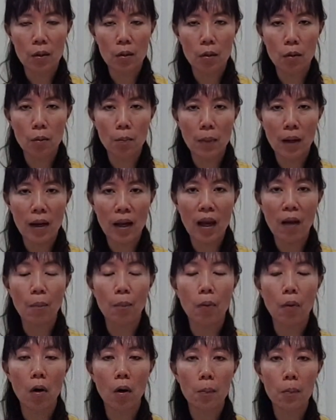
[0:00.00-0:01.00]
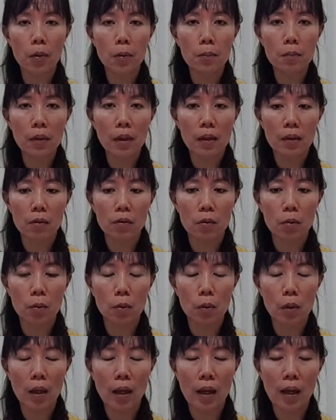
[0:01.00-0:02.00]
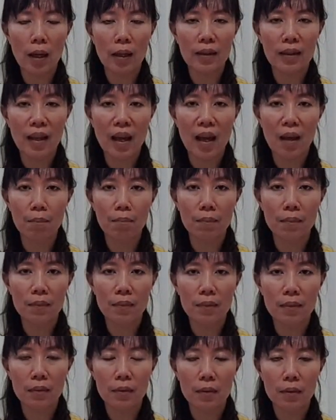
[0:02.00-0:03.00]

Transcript: you might have problem to attend